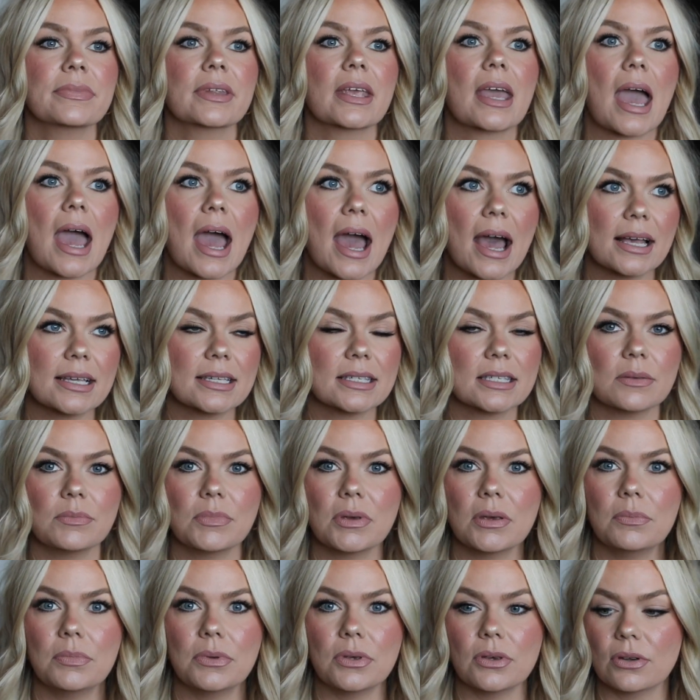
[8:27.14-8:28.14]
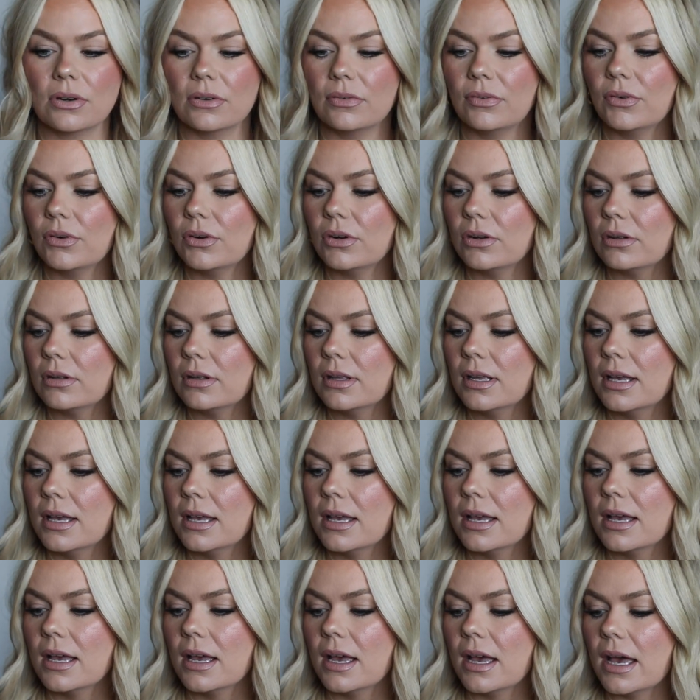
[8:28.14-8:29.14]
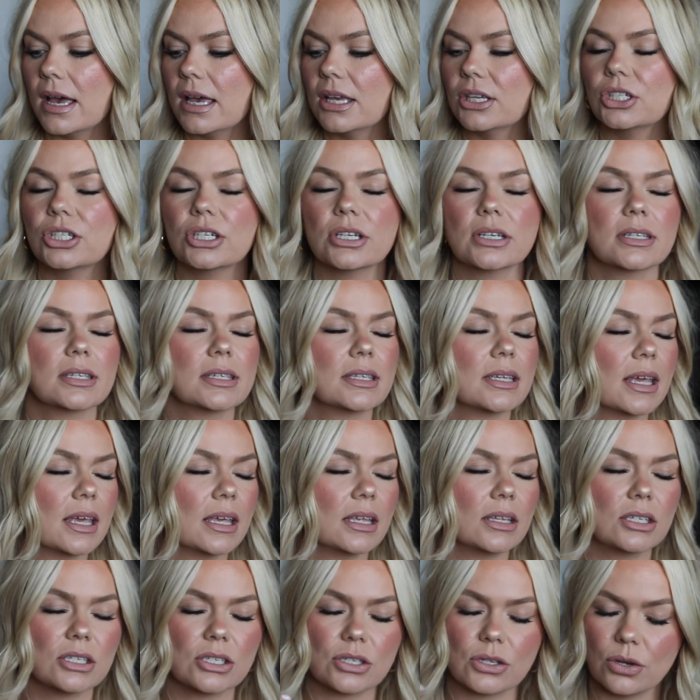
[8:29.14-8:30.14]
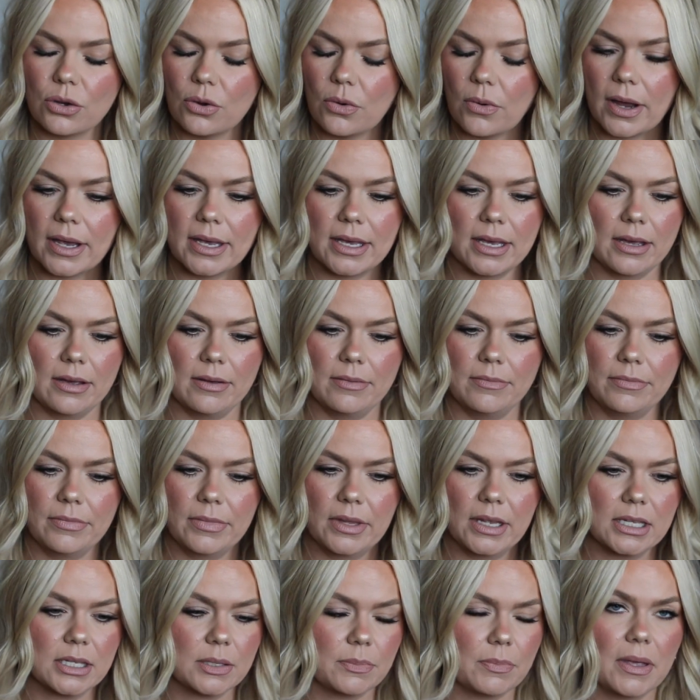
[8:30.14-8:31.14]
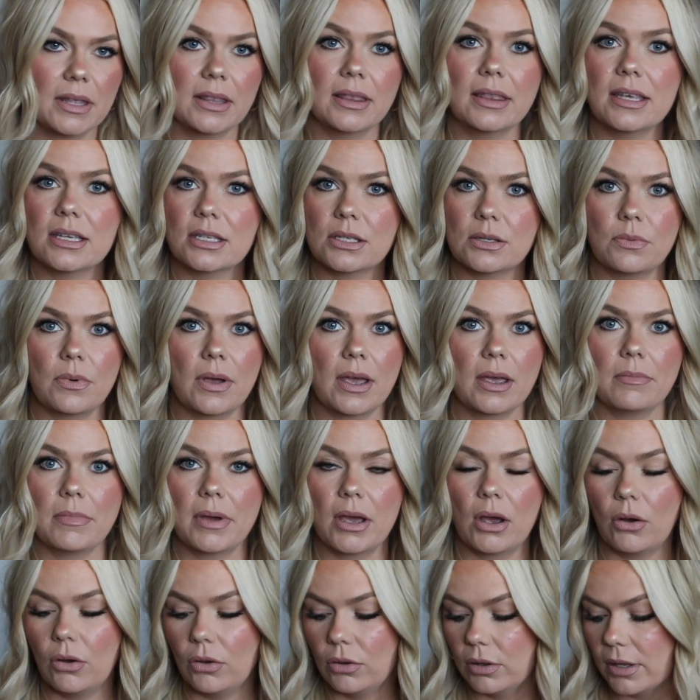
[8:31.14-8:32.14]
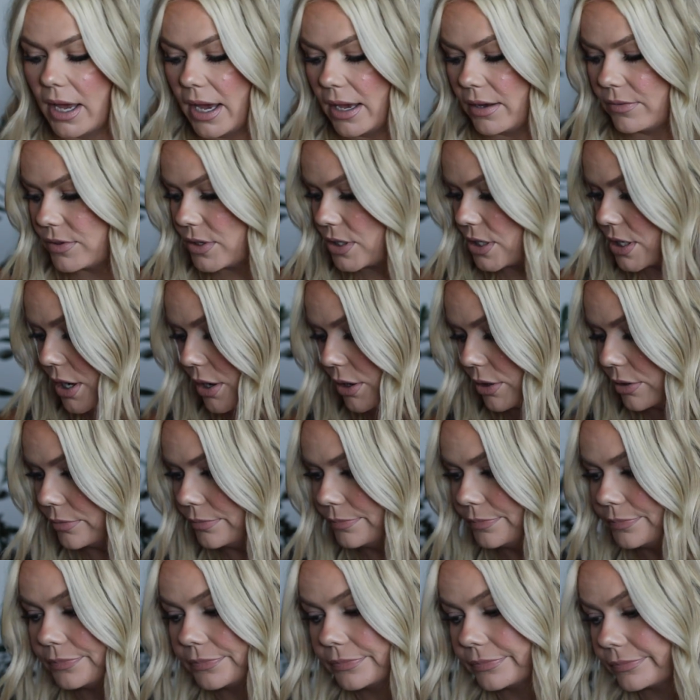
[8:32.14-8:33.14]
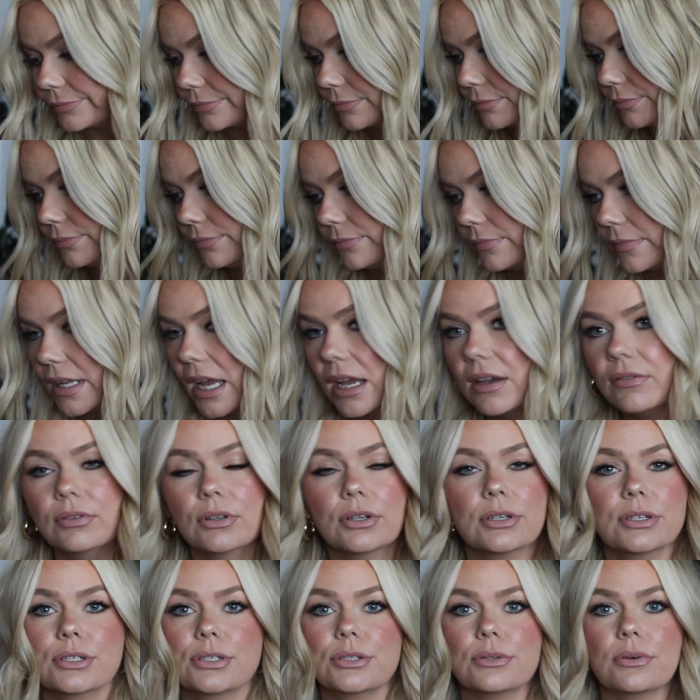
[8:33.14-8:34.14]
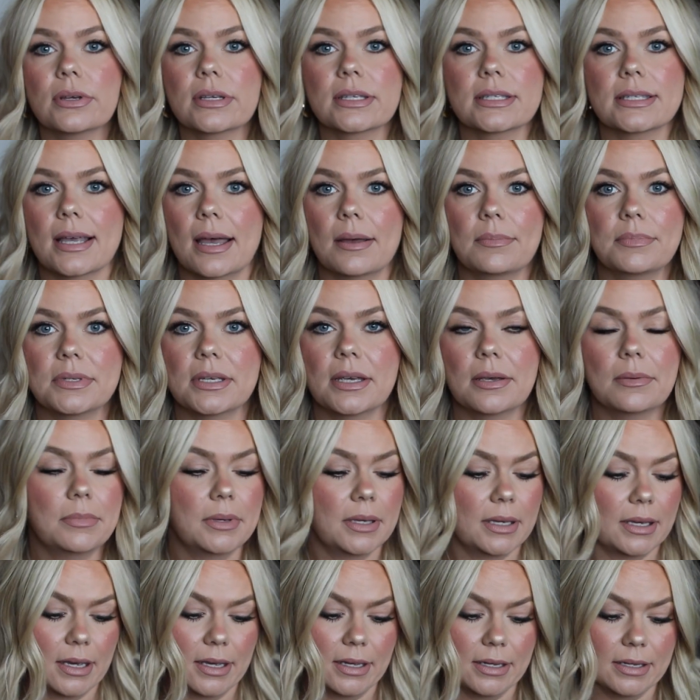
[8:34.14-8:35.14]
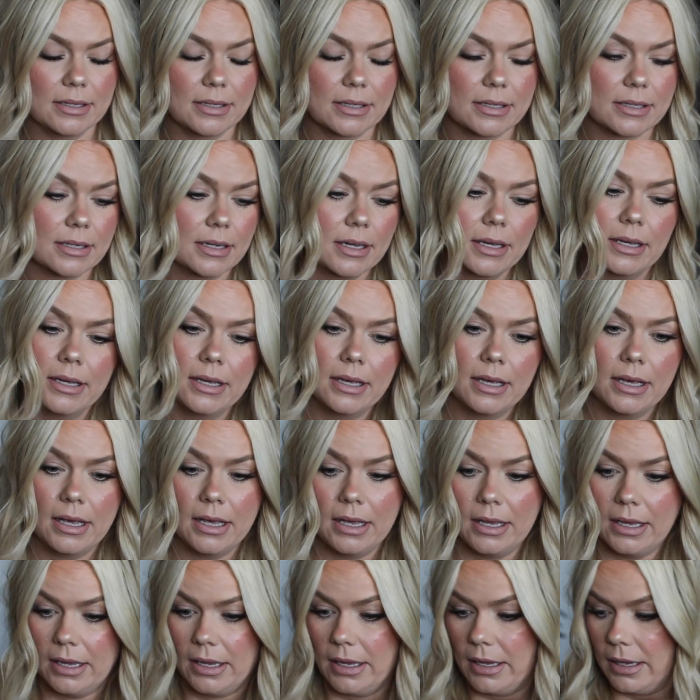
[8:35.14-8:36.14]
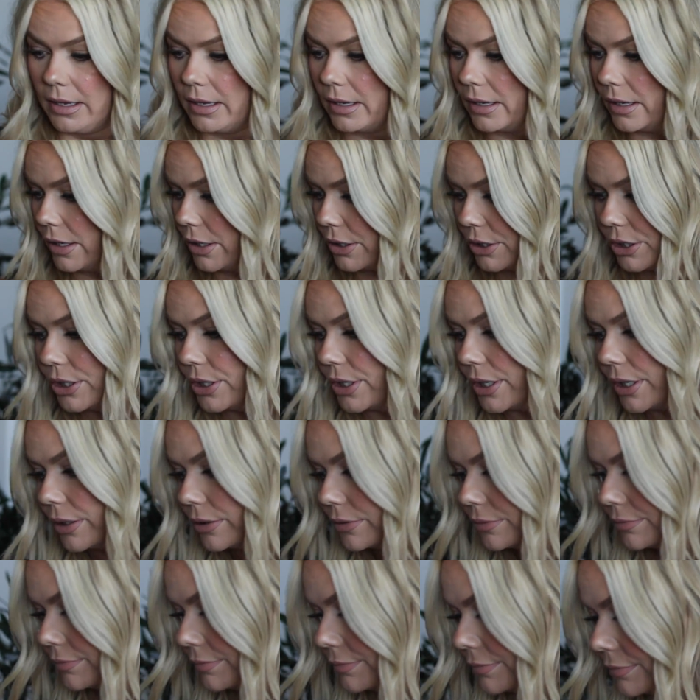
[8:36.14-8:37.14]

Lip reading: has to be beautiful. It's just, it's who I am. It's been this way my whole life. So I've learned to accept it because, you know,